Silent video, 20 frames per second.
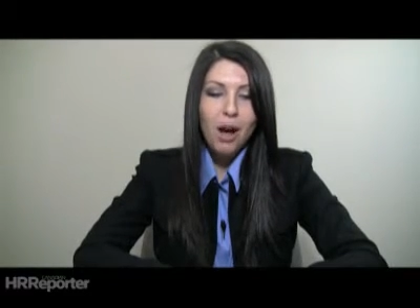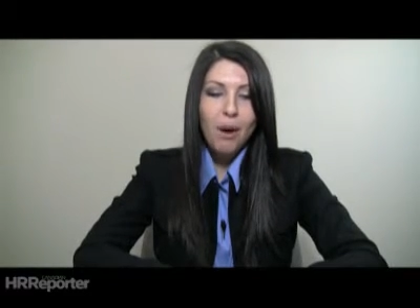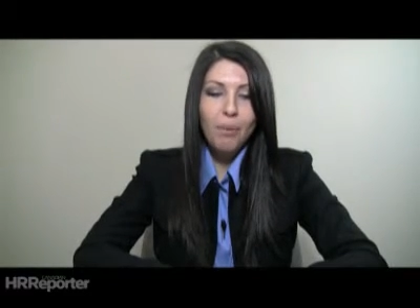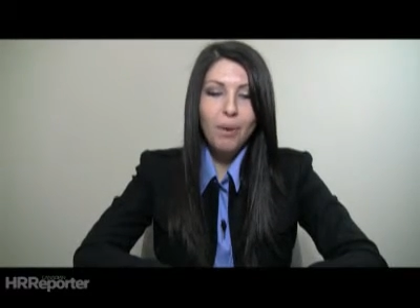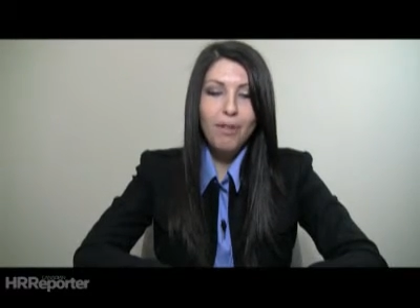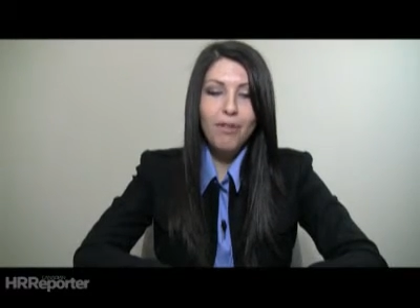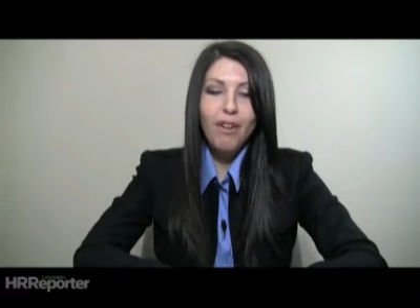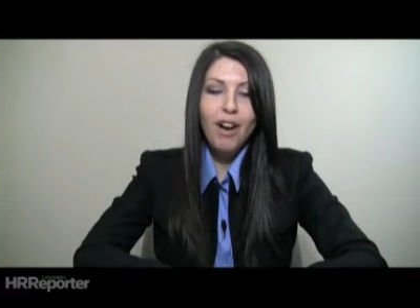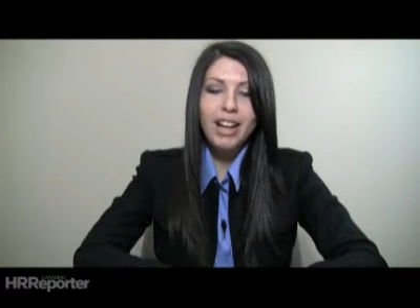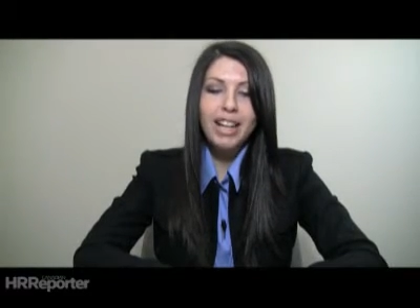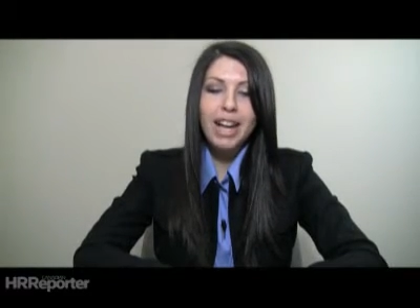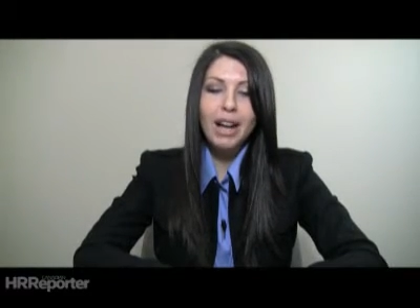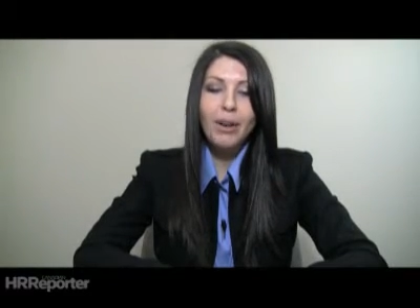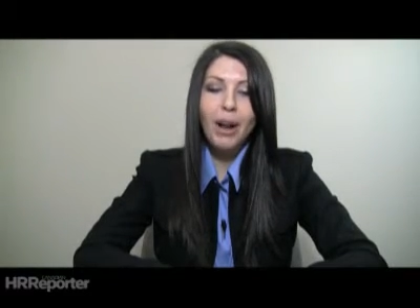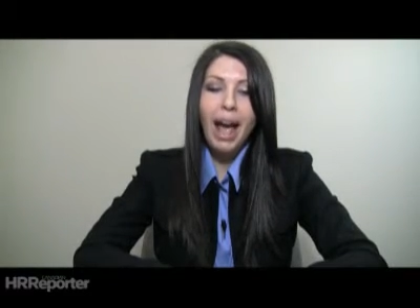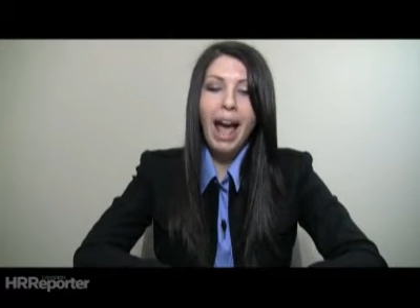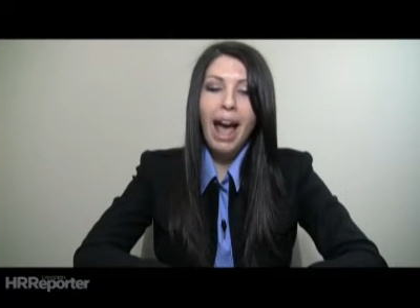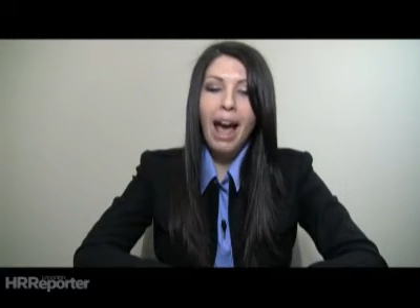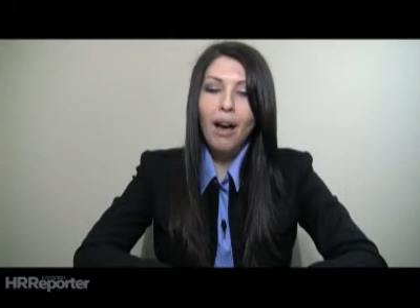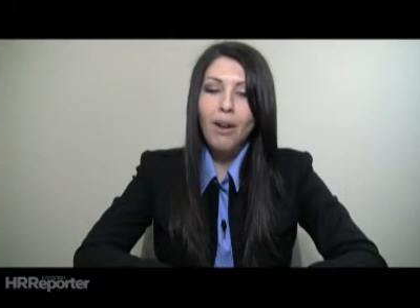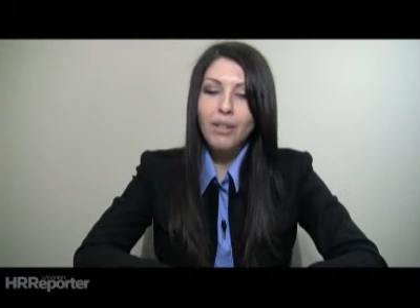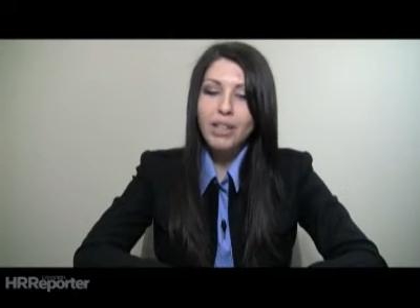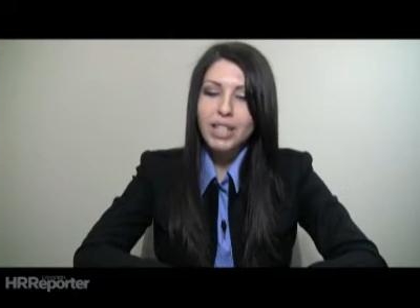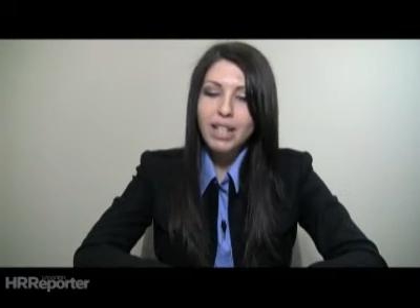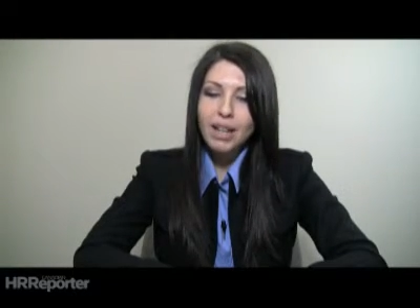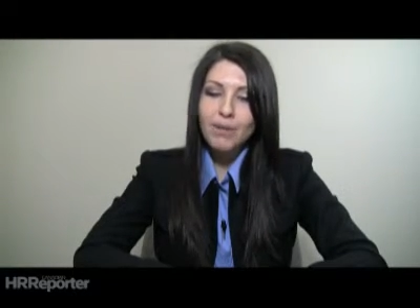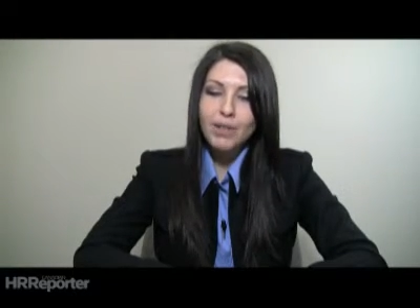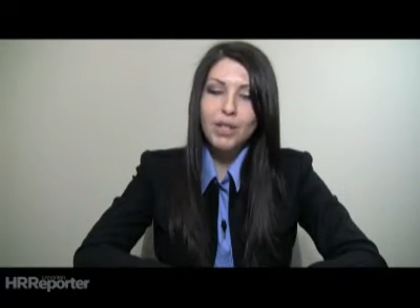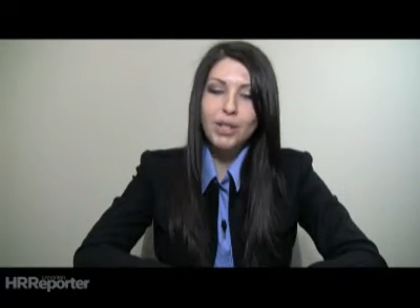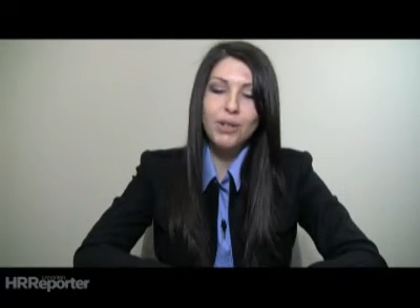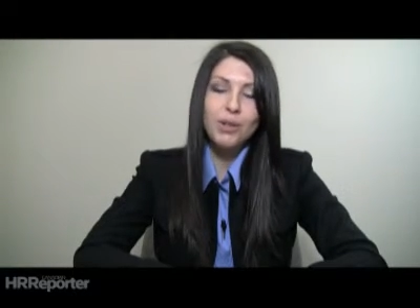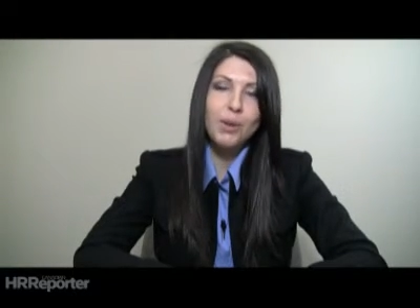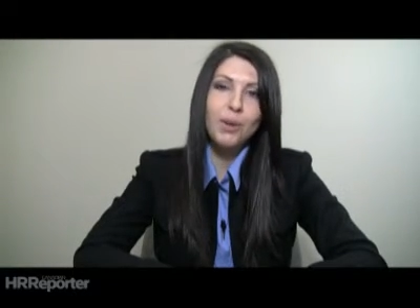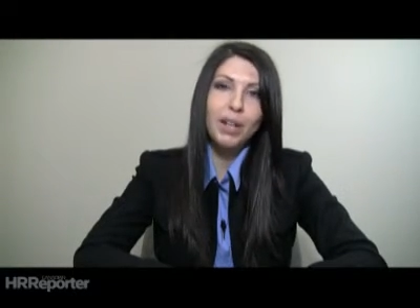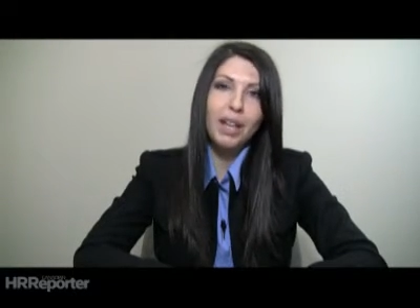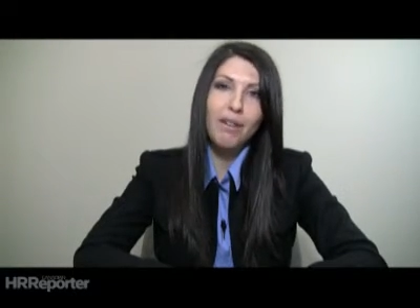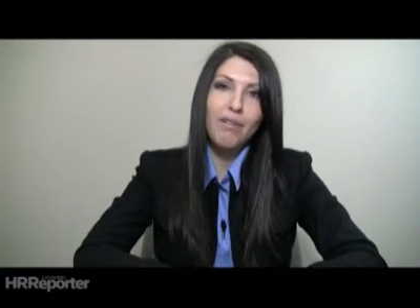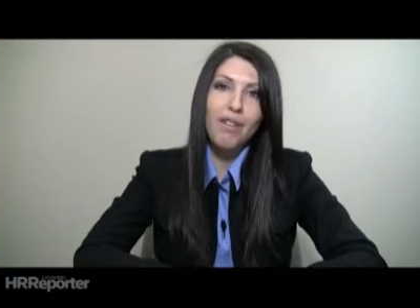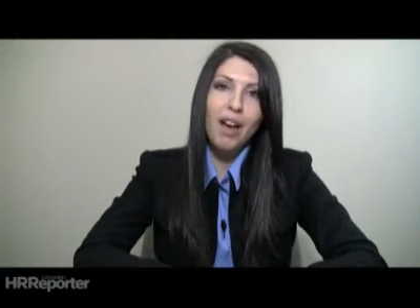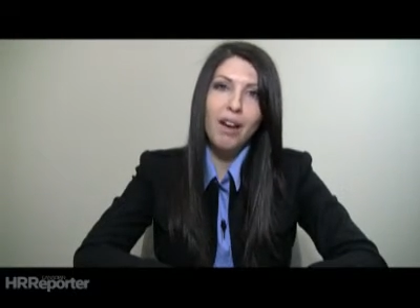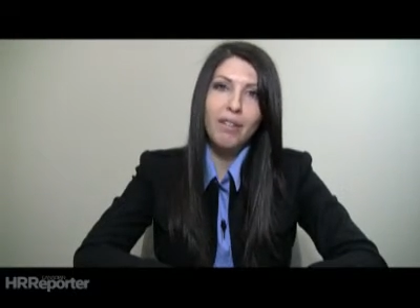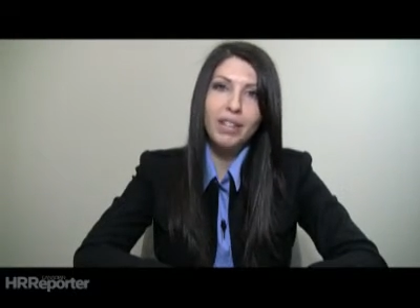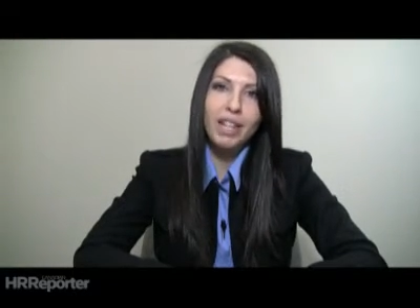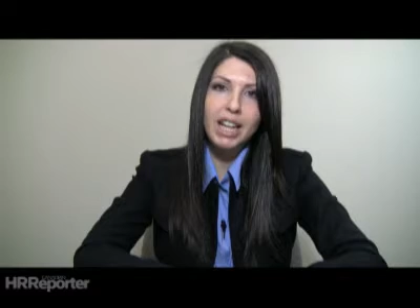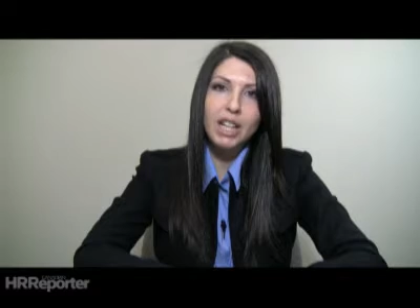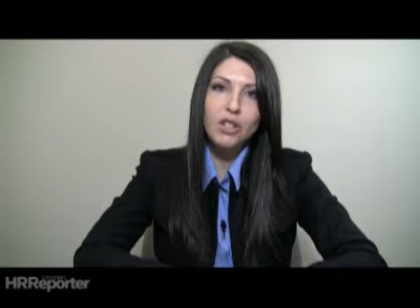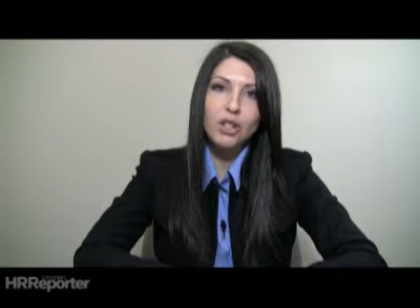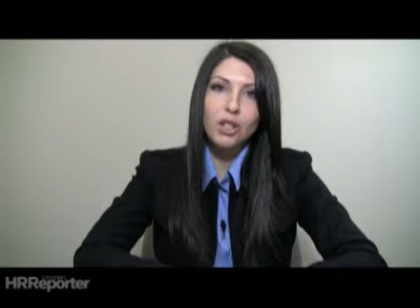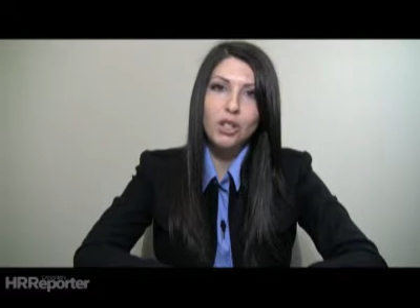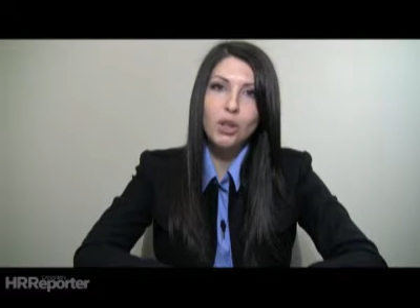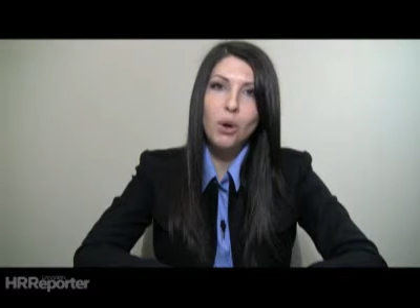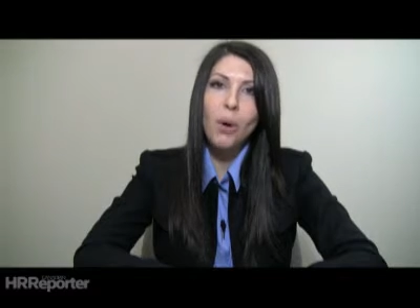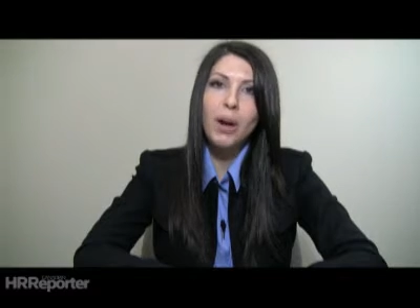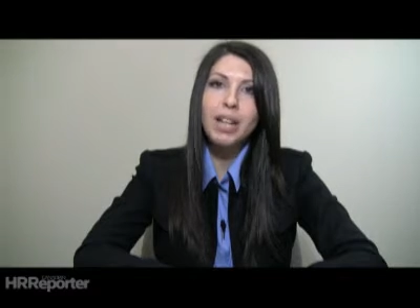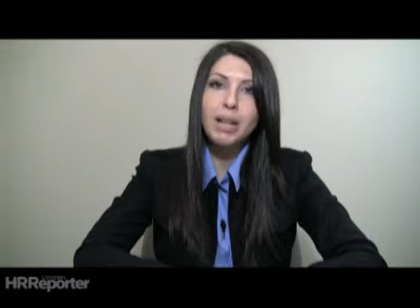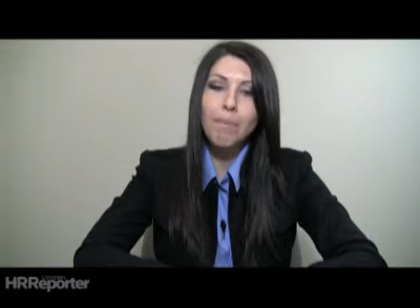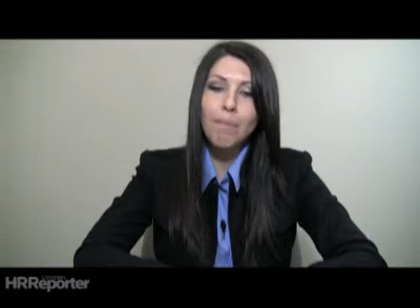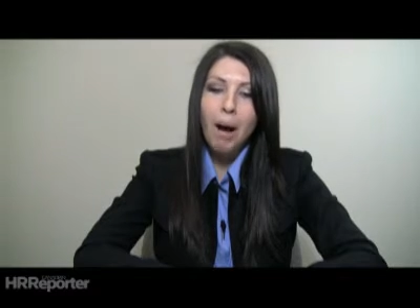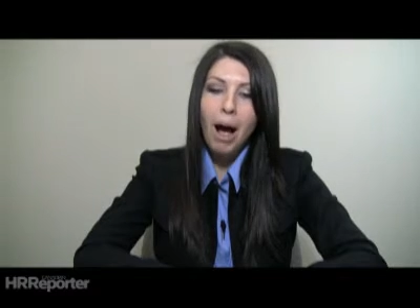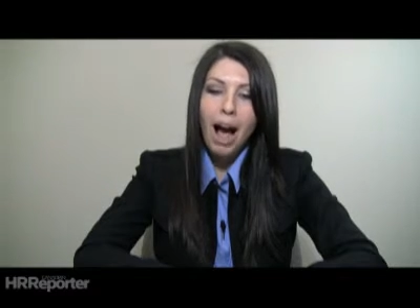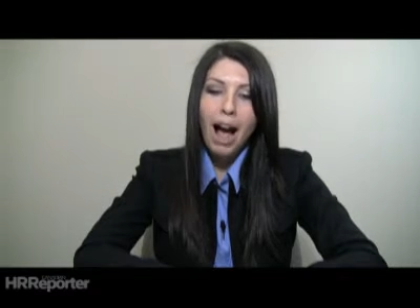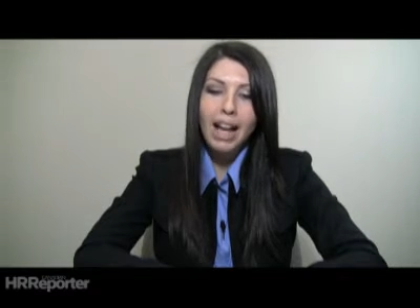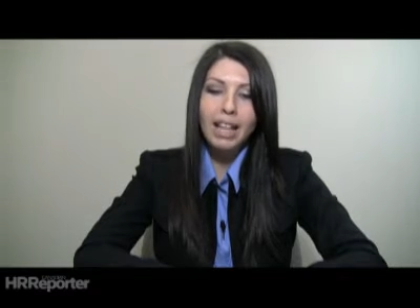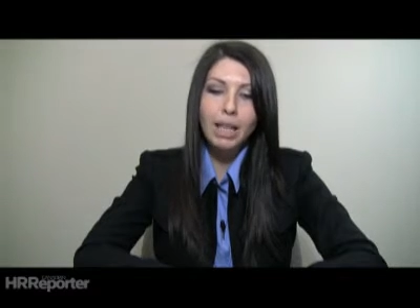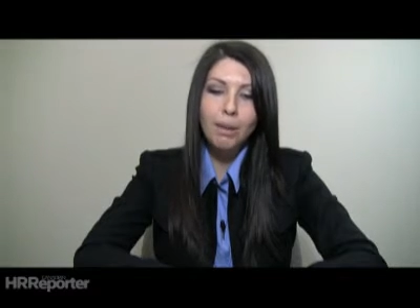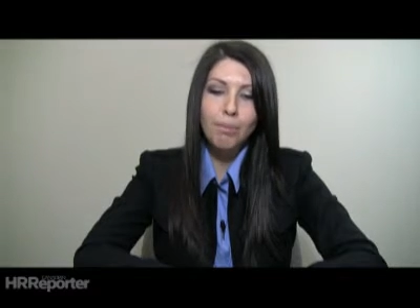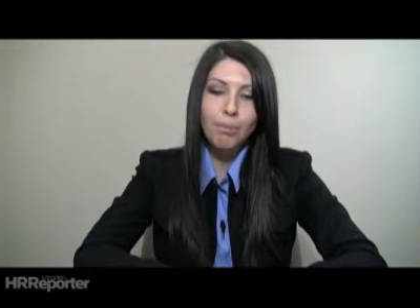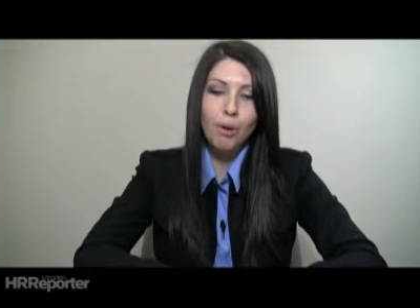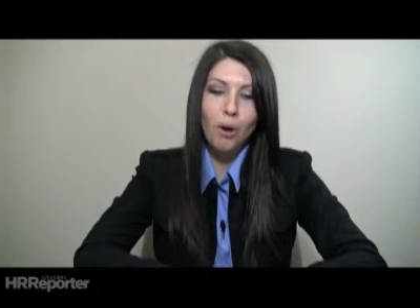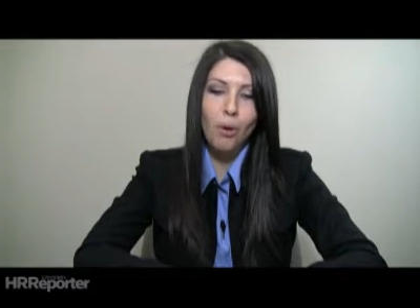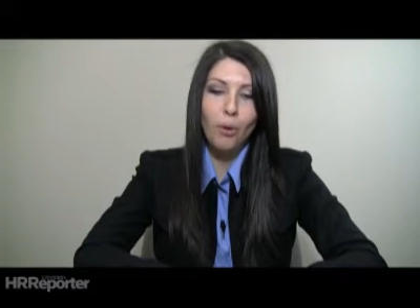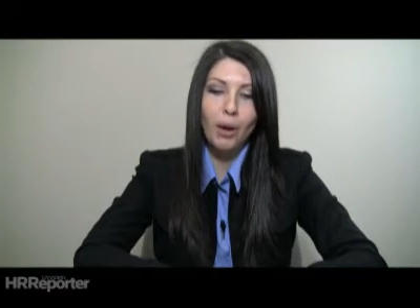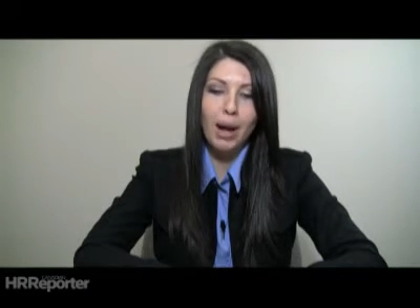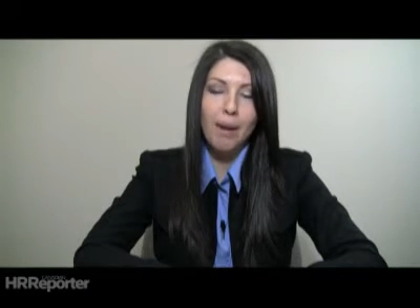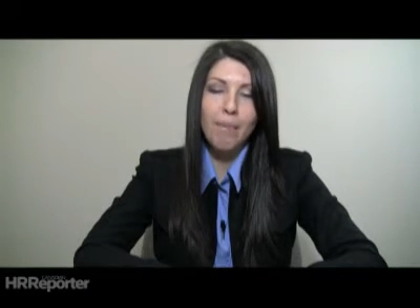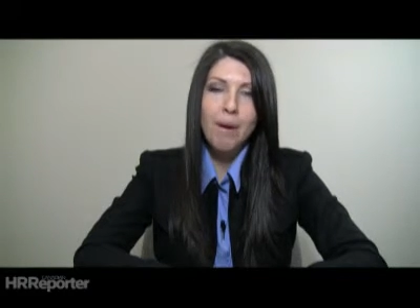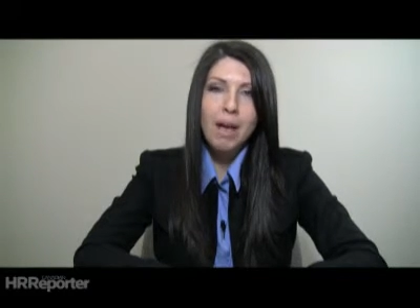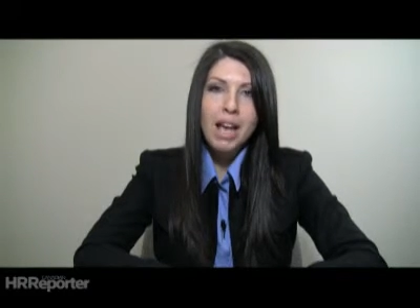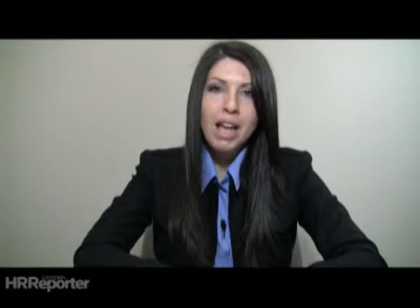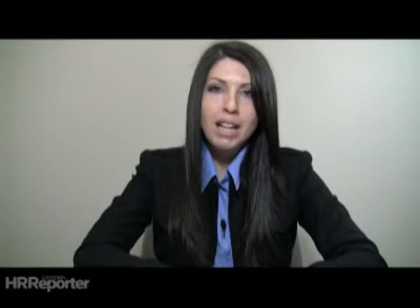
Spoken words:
we find out how the David Suzuki Foundation joined a pilot program